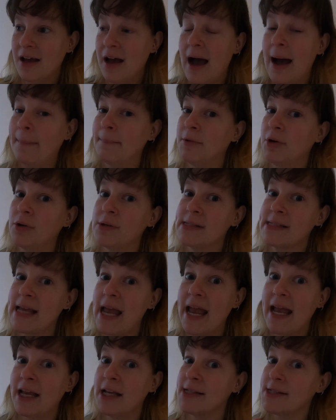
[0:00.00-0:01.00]
I'm not
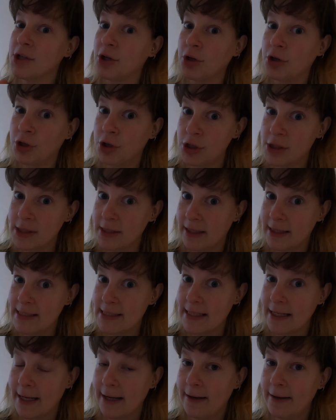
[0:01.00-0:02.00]
saying it's a good
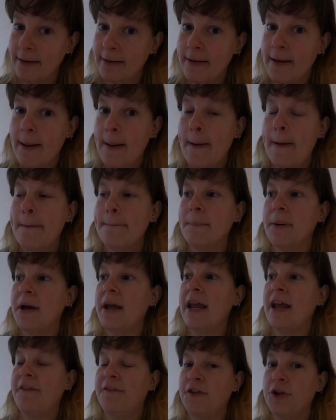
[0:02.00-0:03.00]
idea,
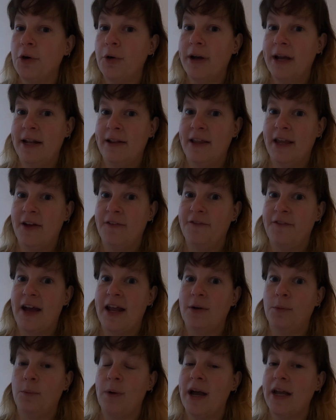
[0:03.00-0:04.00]
but if you're in the
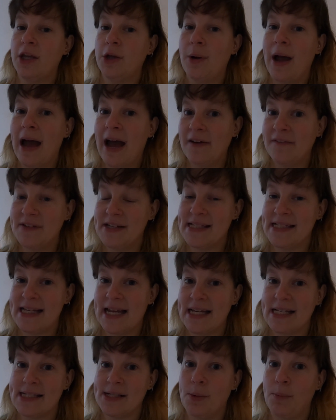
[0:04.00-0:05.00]
event where you have to
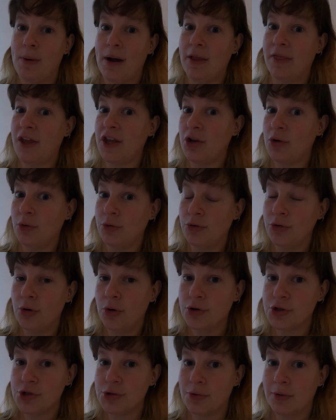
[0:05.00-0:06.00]
stay somewhere that you're
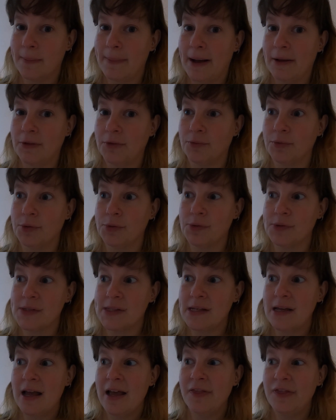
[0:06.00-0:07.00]
not sure about the
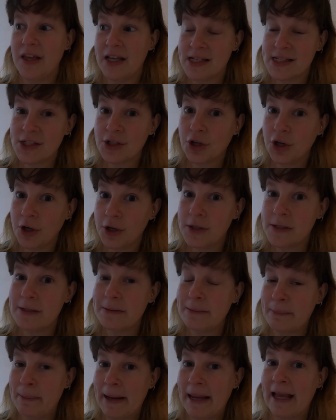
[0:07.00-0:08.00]
rules, this
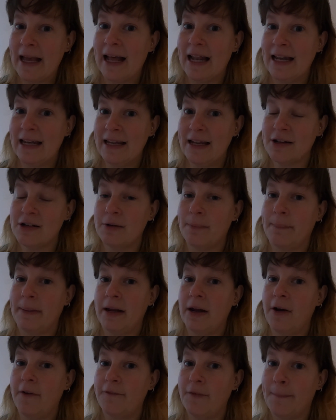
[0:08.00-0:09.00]
could be a little
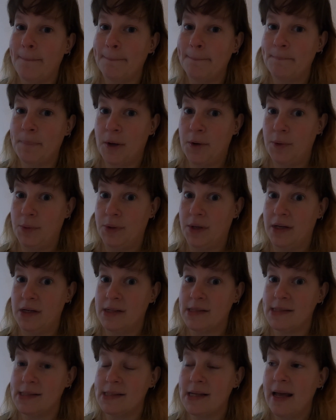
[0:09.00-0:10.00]
bit of a
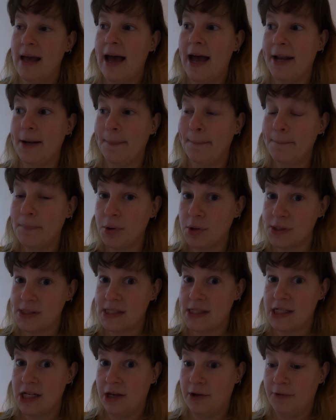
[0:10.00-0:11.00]
bonus and a
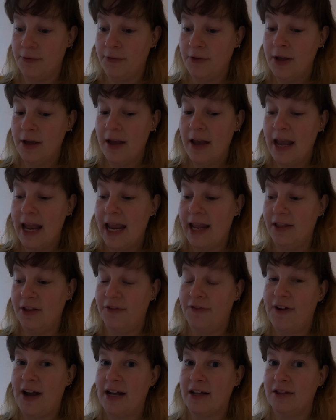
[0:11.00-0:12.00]
positive in the
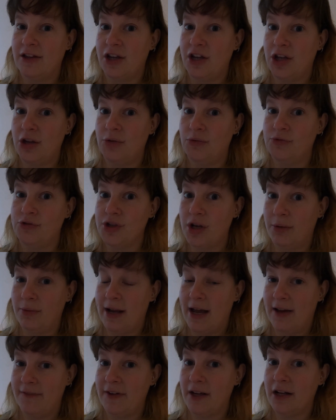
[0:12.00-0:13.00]
fact that you don't
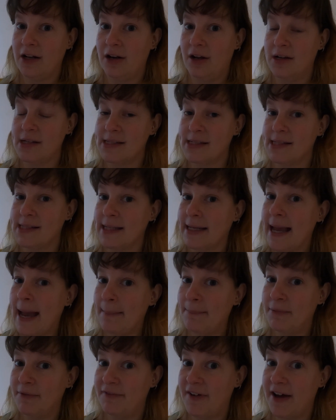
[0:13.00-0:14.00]
have it classed as a
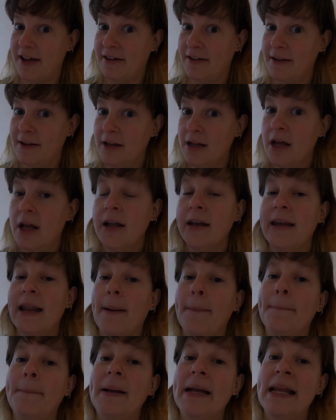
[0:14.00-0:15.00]
camper van.
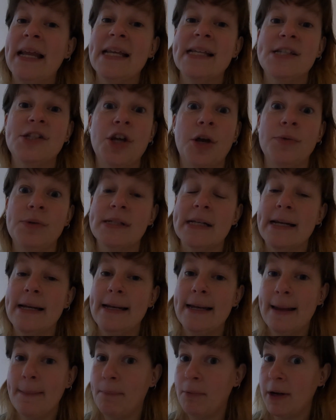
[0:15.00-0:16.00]
Now, please don't
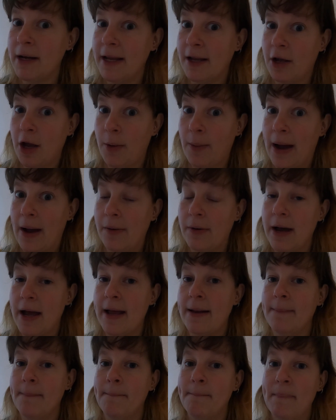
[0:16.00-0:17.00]
deliberately go out
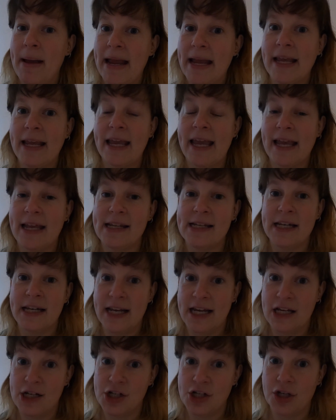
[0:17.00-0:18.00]
and make it
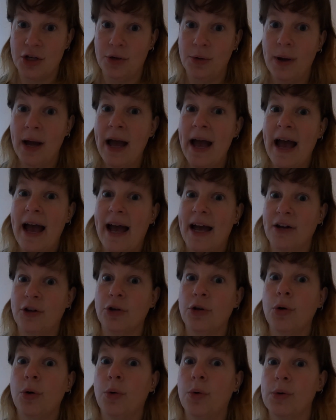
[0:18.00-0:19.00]
an issue
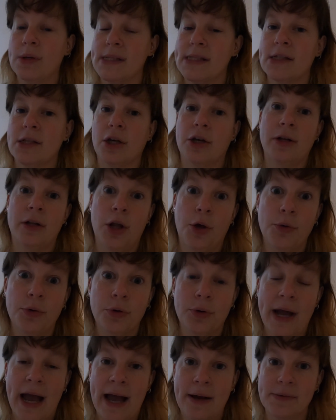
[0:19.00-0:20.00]
and cause the
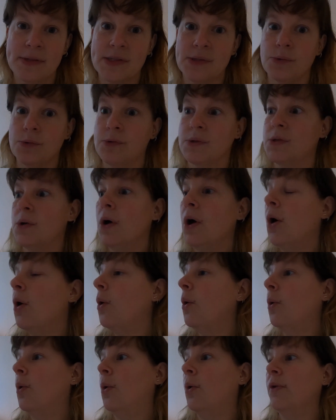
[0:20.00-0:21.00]
local councils
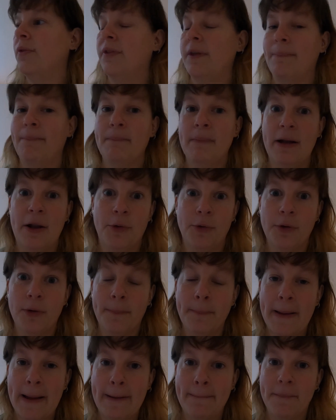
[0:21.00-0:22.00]
or the
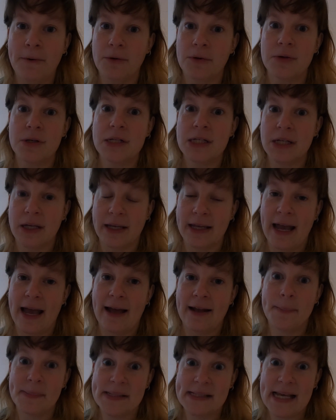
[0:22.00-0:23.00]
local people to
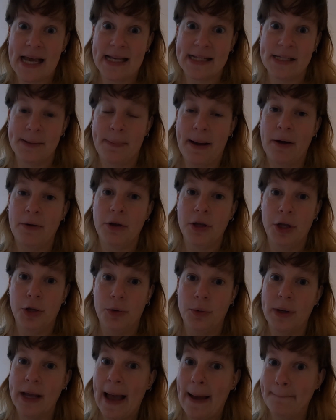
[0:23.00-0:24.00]
get upset about
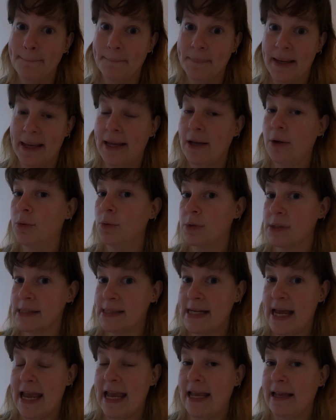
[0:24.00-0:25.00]
you camping or
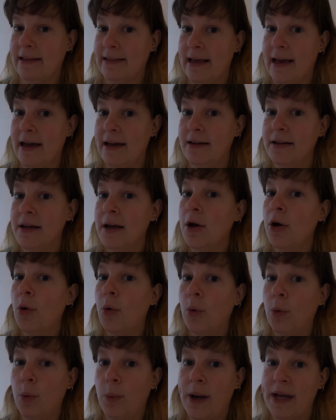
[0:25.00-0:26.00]
staying there.
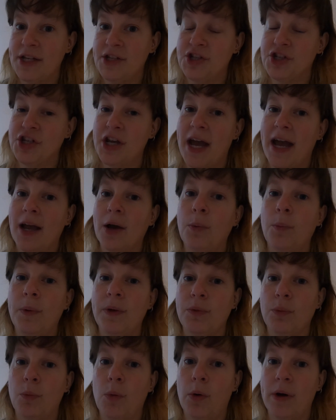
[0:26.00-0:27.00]
Always check
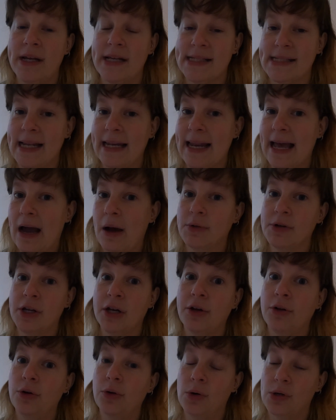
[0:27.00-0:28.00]
with what is allowed
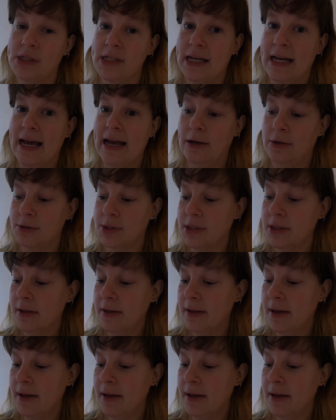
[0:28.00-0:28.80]
and not allowed.